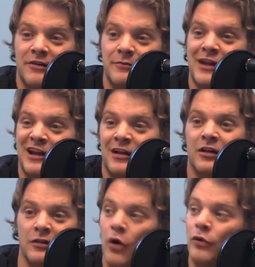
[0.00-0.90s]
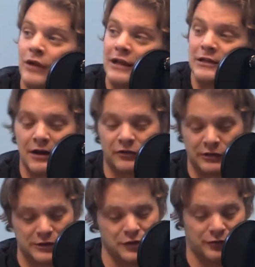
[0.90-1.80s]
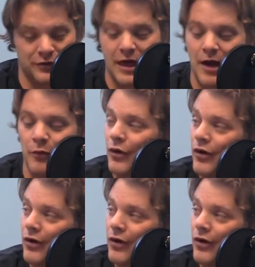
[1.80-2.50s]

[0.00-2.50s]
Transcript: I'm saying a clone. Like you actually used that word.